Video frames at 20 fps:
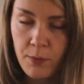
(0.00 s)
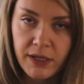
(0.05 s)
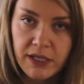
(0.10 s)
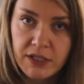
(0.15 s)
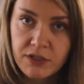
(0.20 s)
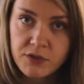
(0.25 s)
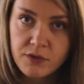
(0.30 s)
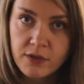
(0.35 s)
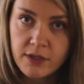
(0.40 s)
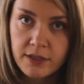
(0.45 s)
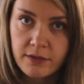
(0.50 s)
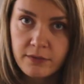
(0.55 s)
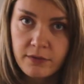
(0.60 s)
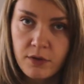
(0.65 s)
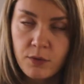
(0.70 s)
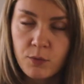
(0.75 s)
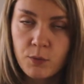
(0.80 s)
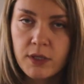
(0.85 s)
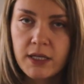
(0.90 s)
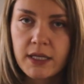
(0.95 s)
we can do that?
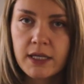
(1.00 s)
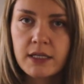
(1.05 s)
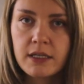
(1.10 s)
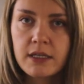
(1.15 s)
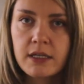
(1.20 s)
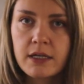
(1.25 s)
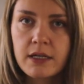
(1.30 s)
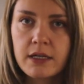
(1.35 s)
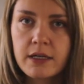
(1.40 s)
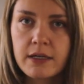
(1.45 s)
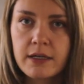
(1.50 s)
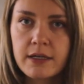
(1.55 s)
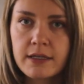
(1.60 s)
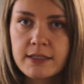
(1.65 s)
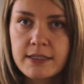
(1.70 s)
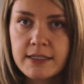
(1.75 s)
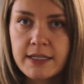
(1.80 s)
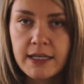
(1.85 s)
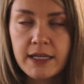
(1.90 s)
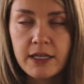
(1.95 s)
We can
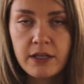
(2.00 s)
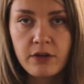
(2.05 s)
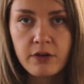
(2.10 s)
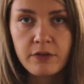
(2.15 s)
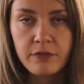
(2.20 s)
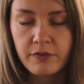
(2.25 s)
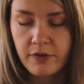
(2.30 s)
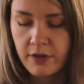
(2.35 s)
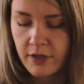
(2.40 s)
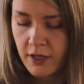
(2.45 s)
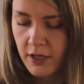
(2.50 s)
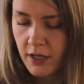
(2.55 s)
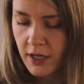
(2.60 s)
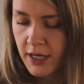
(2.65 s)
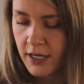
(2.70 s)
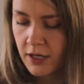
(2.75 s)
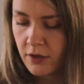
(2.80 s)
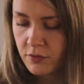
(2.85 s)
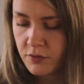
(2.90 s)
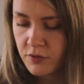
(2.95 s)
take it off
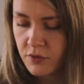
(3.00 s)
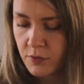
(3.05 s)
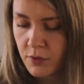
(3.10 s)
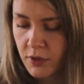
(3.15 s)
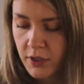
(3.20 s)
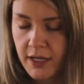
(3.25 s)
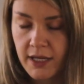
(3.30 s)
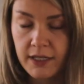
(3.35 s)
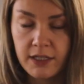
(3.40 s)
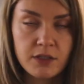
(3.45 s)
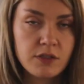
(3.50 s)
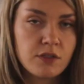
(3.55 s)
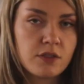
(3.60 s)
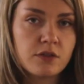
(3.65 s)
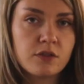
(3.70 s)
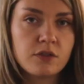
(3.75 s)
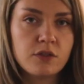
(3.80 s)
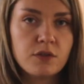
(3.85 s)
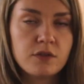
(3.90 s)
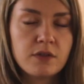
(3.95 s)
and also connect it
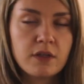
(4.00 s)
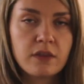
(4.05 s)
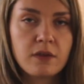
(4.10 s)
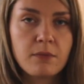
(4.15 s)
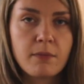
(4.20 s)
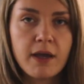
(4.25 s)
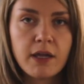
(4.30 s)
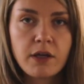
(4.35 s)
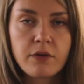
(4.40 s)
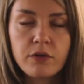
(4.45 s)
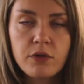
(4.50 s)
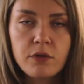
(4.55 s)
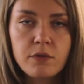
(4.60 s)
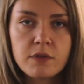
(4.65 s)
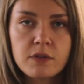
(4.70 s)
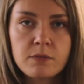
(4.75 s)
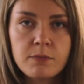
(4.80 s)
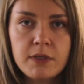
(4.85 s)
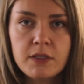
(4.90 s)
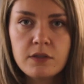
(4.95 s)
using the micro
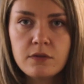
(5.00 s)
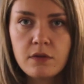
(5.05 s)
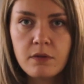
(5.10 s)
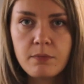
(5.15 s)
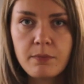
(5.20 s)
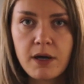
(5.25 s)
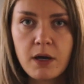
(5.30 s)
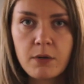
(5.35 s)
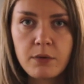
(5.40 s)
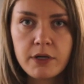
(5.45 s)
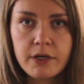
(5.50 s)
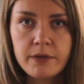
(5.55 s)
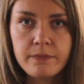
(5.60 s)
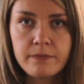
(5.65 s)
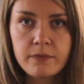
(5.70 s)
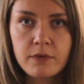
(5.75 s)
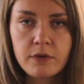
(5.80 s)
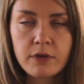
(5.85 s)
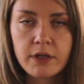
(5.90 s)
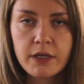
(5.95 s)
USB to the power,
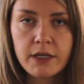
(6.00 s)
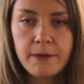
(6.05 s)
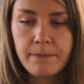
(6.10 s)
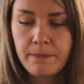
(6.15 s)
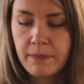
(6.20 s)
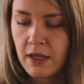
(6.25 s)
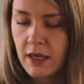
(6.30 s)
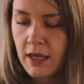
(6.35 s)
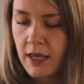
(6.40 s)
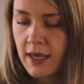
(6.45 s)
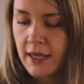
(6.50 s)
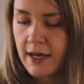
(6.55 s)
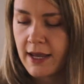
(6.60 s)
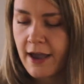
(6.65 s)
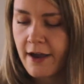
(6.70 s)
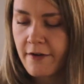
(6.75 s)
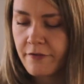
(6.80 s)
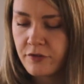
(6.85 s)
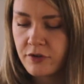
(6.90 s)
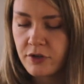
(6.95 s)
okay? And
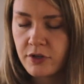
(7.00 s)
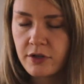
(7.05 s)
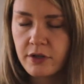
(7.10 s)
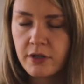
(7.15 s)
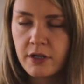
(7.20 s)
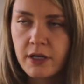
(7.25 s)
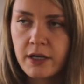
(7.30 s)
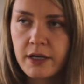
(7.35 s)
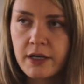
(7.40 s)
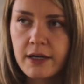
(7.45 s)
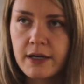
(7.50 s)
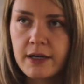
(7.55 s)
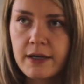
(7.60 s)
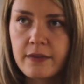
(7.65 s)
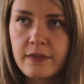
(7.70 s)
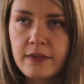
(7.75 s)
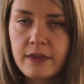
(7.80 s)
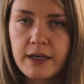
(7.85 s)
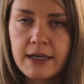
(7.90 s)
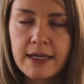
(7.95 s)
after
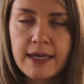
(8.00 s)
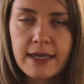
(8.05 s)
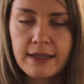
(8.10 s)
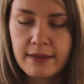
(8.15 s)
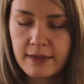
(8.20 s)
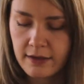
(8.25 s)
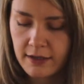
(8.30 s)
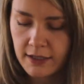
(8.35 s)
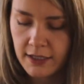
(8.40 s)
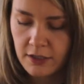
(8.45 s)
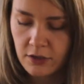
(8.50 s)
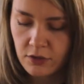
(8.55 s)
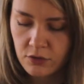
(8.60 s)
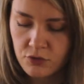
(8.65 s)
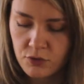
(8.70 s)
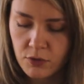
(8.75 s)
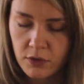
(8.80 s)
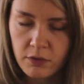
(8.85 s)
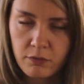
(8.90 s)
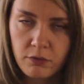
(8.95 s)
the heat
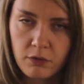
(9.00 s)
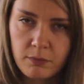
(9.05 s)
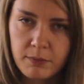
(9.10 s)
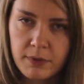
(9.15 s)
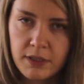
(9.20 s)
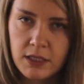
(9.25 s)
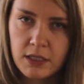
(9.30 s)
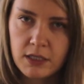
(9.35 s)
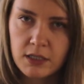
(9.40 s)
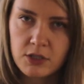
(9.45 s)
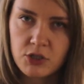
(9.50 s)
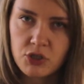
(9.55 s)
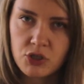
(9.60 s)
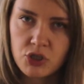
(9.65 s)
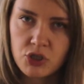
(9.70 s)
controller will be